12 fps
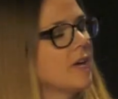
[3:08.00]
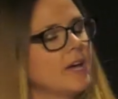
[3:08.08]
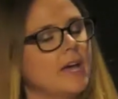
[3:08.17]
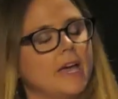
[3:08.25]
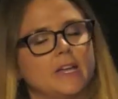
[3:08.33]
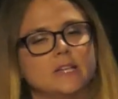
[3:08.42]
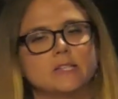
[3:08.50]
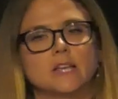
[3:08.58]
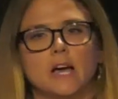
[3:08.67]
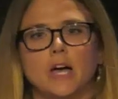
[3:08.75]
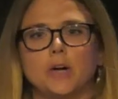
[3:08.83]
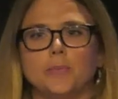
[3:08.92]
And
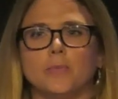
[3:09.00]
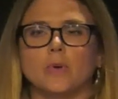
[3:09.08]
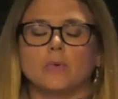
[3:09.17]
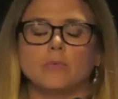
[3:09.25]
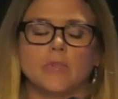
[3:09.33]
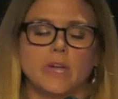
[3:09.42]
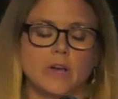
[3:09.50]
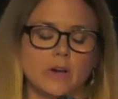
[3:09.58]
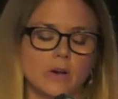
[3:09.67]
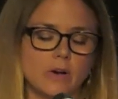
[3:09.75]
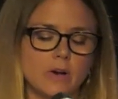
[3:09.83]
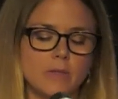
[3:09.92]

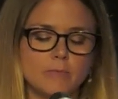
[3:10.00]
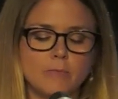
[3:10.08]
their